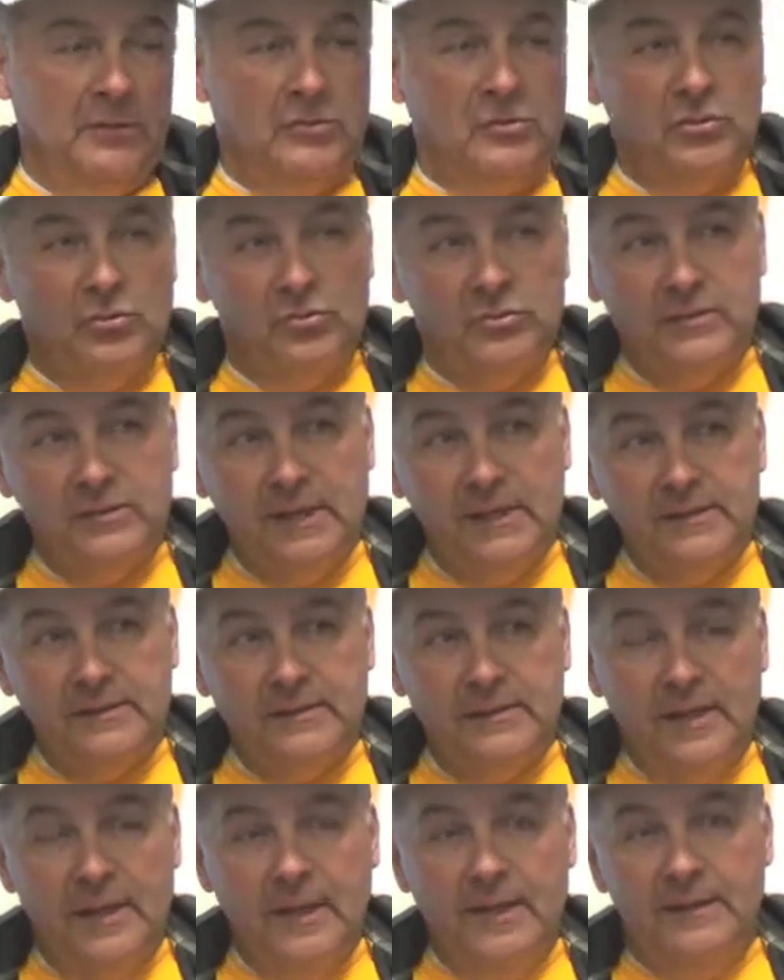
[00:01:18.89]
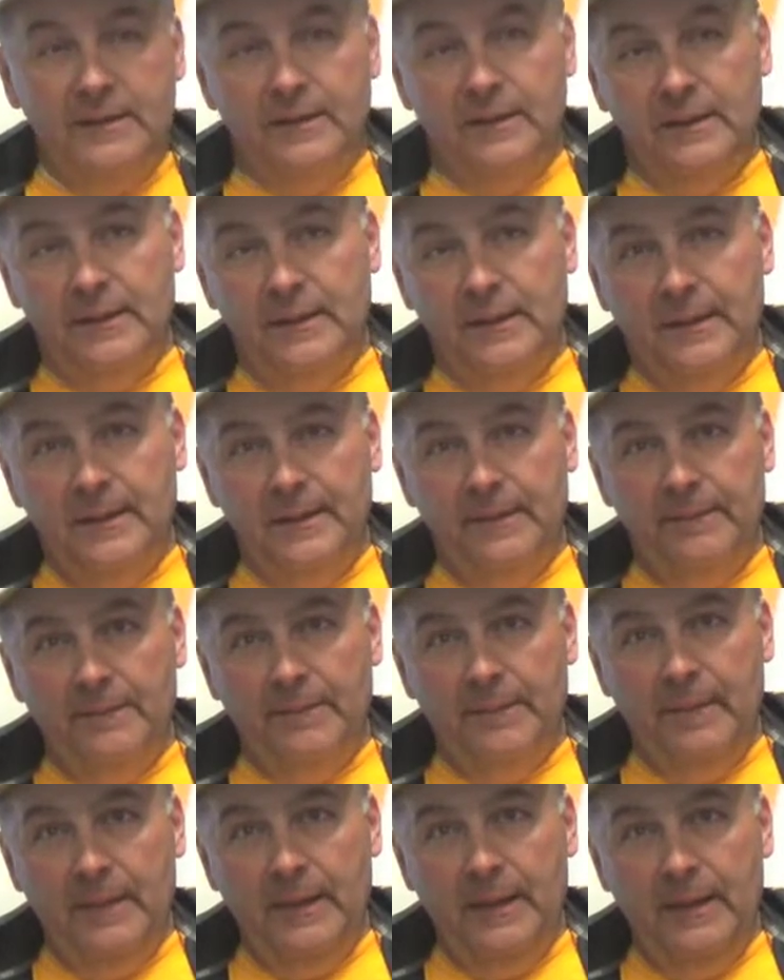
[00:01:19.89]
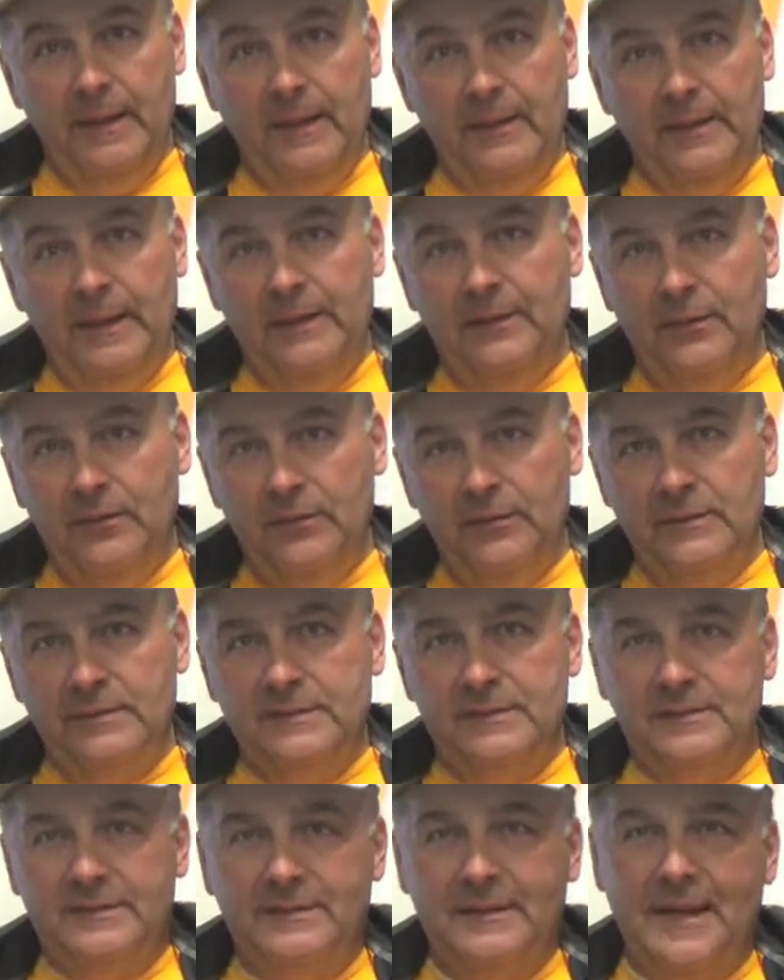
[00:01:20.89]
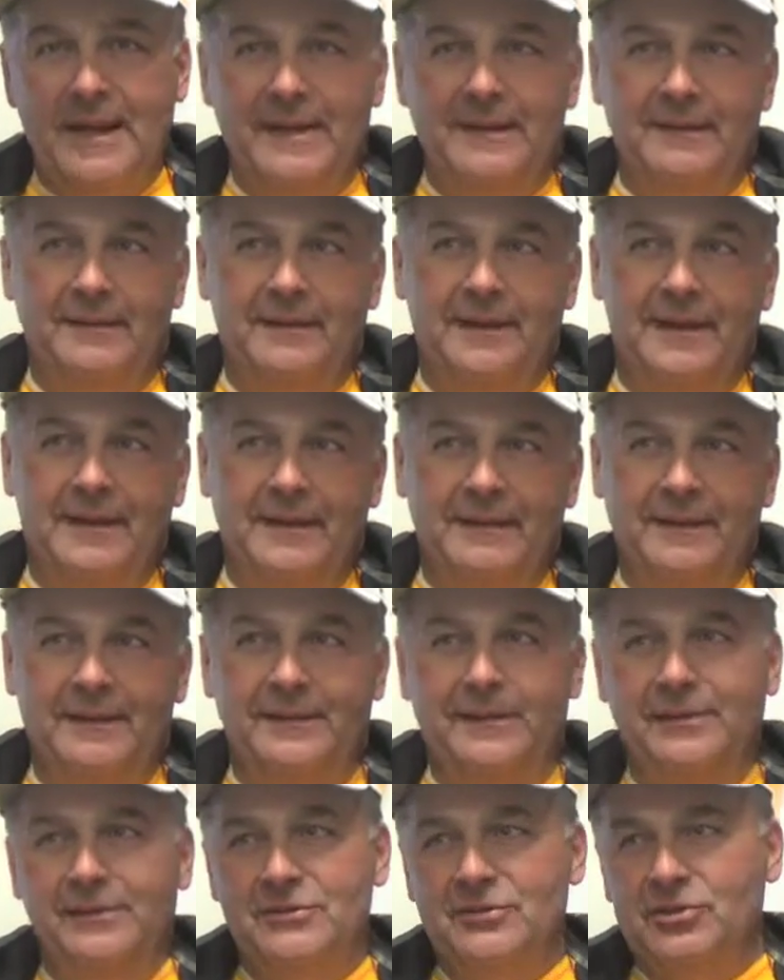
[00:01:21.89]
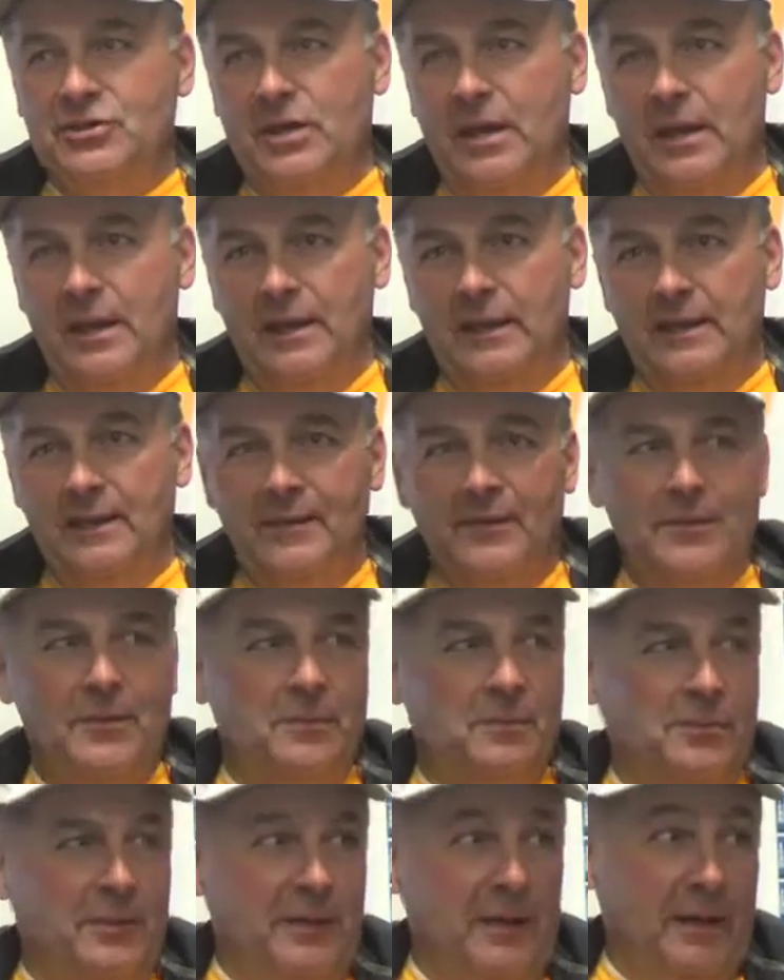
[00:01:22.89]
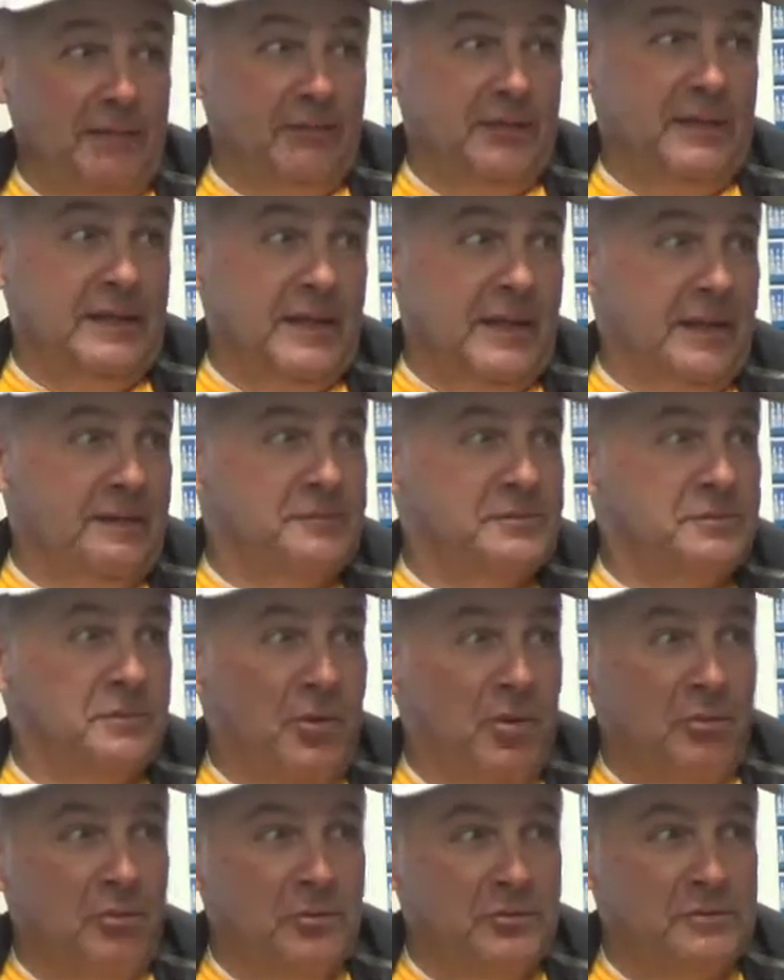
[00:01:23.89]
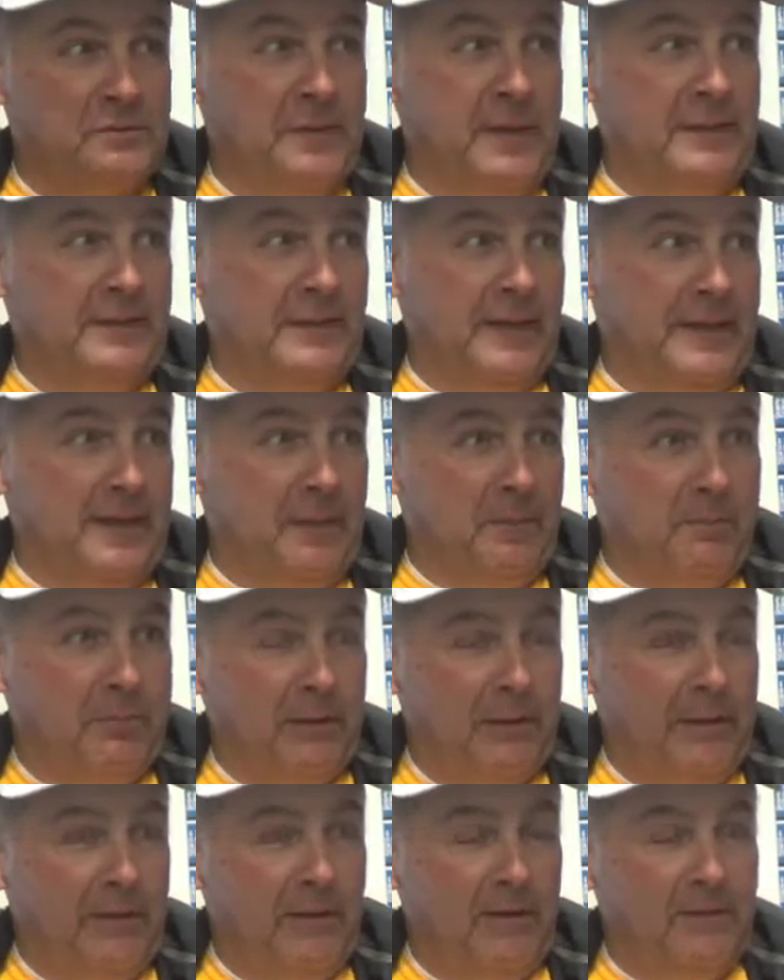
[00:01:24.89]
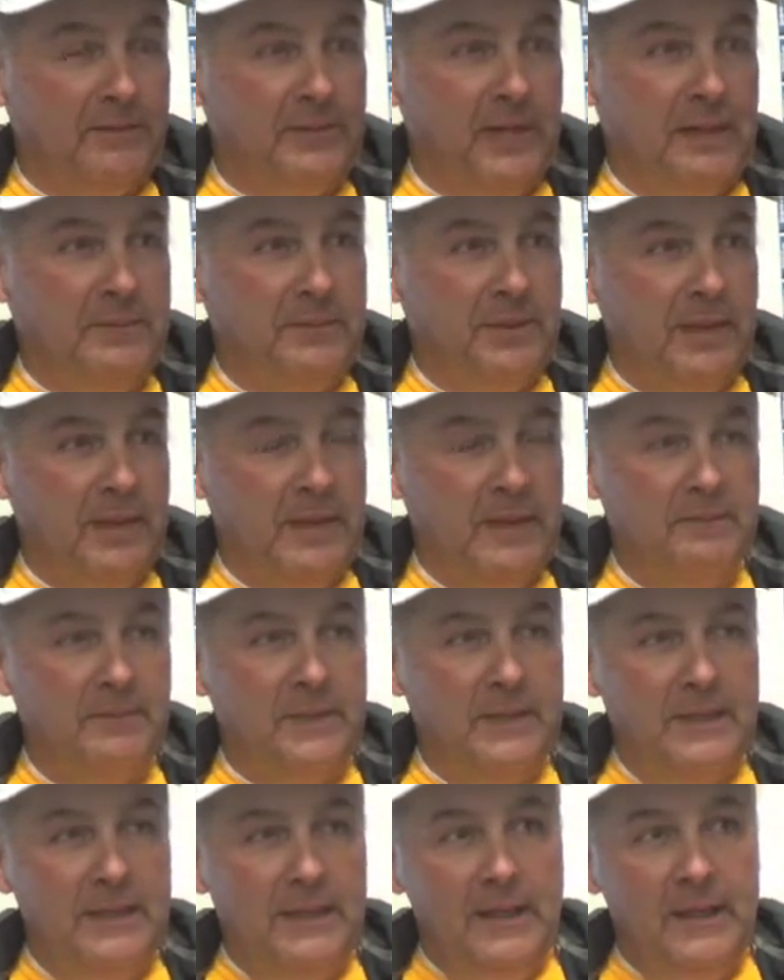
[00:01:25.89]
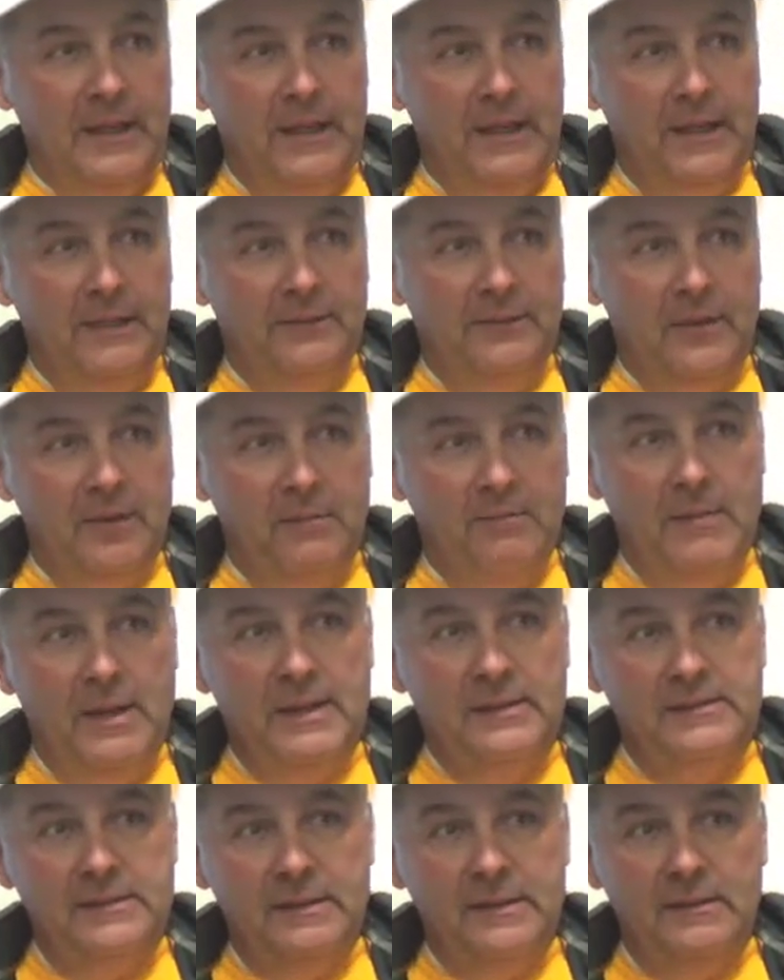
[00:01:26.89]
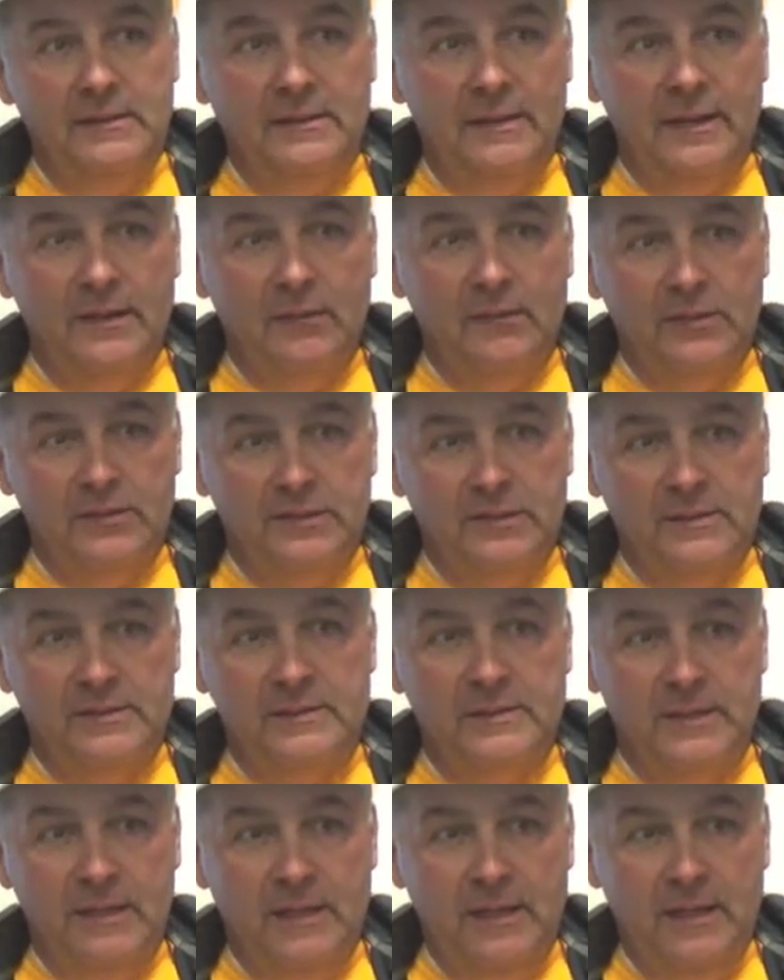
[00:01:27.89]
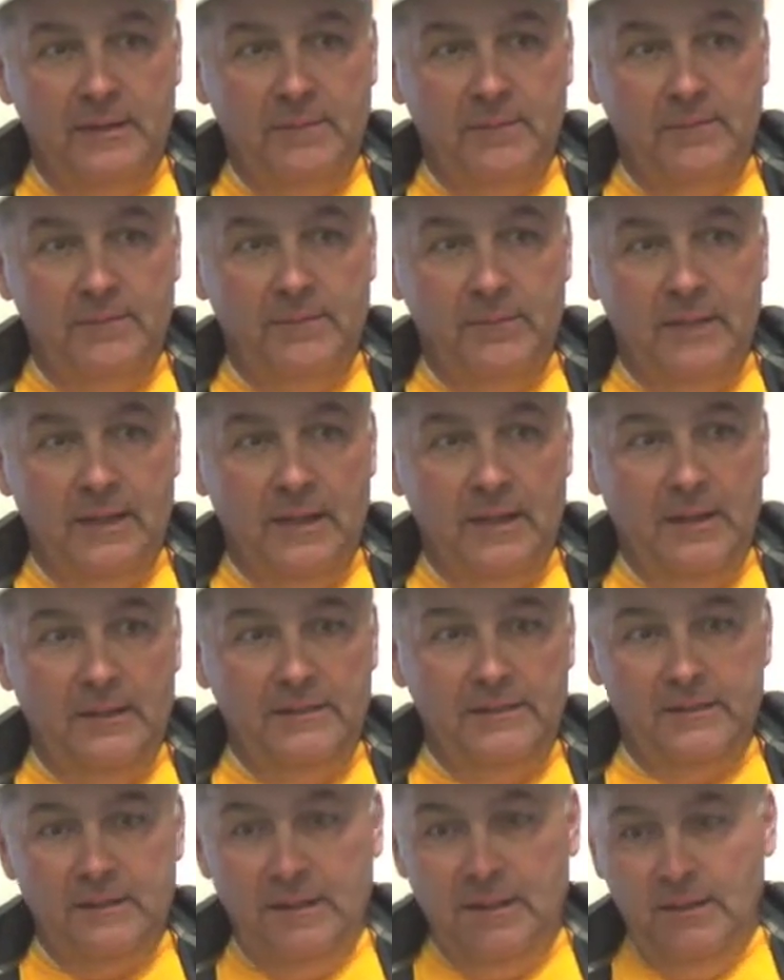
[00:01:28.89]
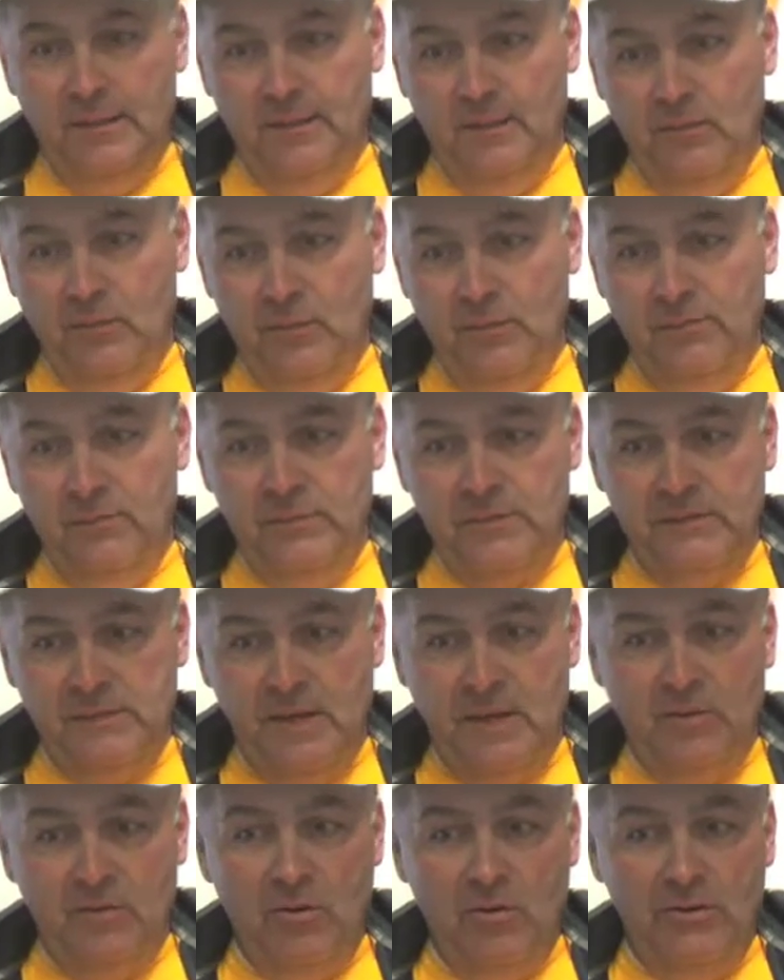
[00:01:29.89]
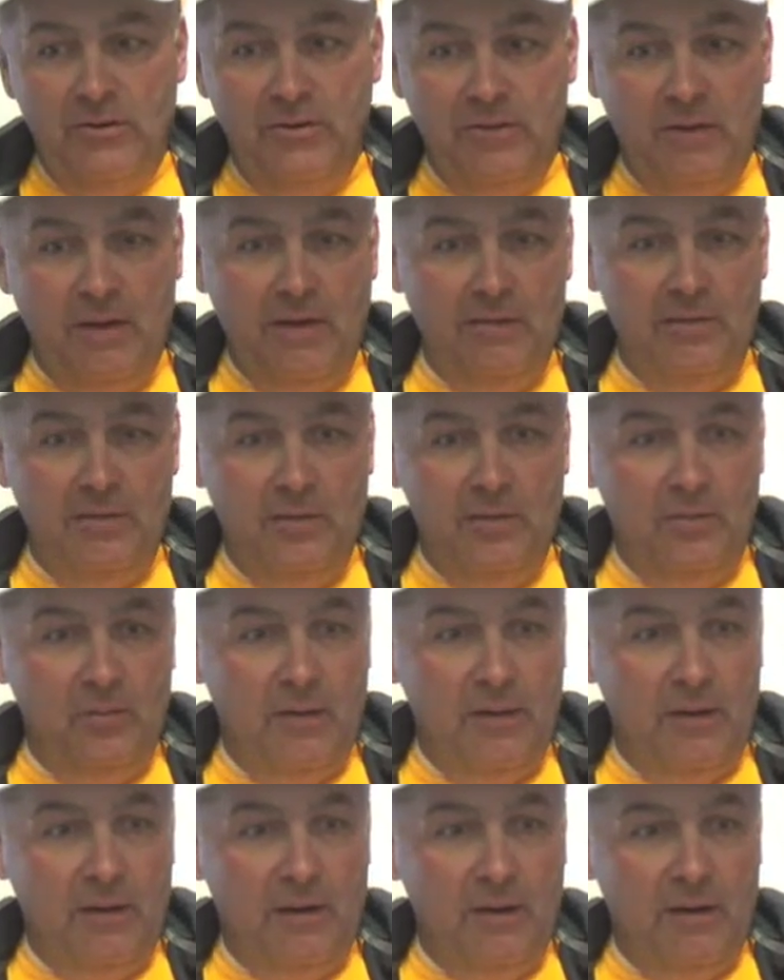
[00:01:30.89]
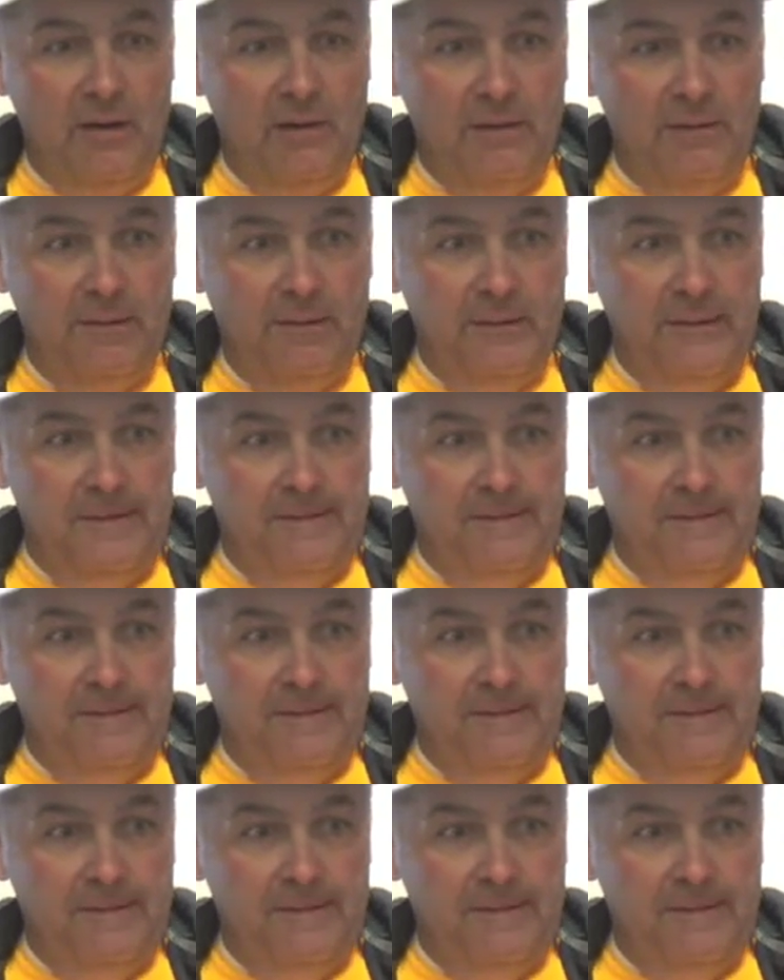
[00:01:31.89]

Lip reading: So since then, and I know this is kind of like a cliche, but every game's almost been like a playoff type game. And the amazing thing with this team is we've been saying all year how young we are,